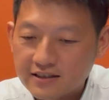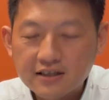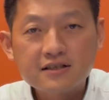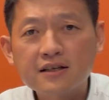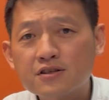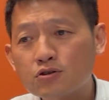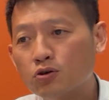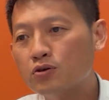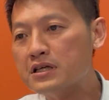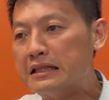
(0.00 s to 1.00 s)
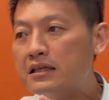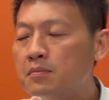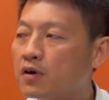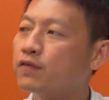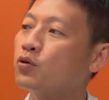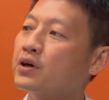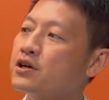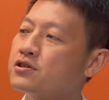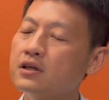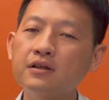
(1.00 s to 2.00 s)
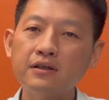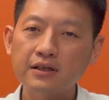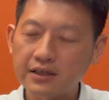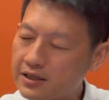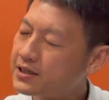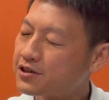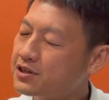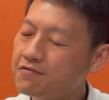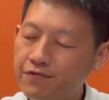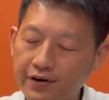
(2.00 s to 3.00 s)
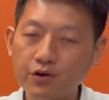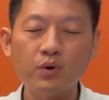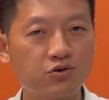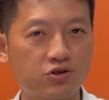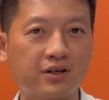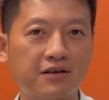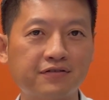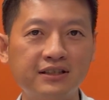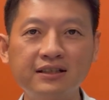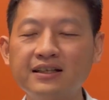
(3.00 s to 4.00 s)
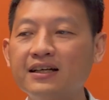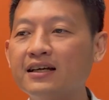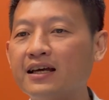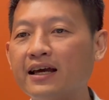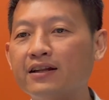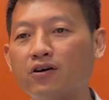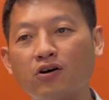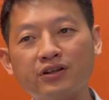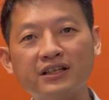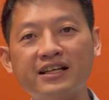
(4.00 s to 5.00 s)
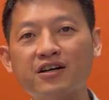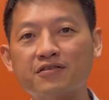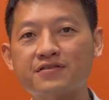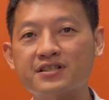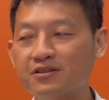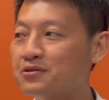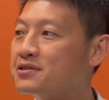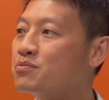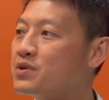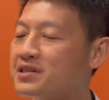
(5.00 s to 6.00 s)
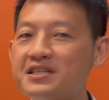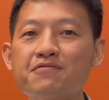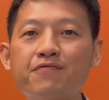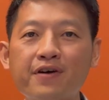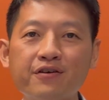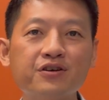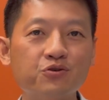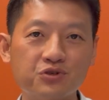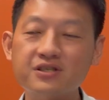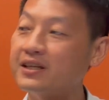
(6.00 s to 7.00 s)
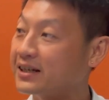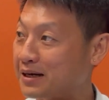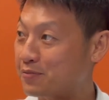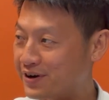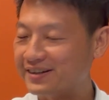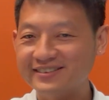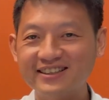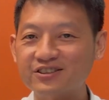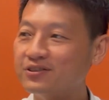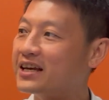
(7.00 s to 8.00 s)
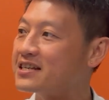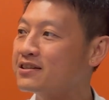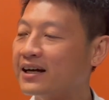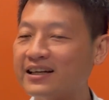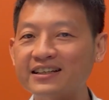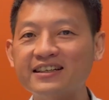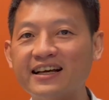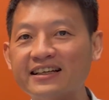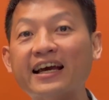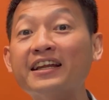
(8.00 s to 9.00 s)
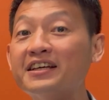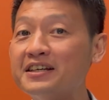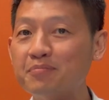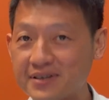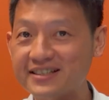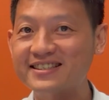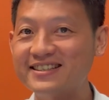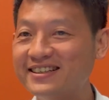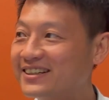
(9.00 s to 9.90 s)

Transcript: Yes, so in terms of location, it is actually very sought after. And on the day of sales, we see very huge take-up rate. So there is none other than Canning Hill Pierce.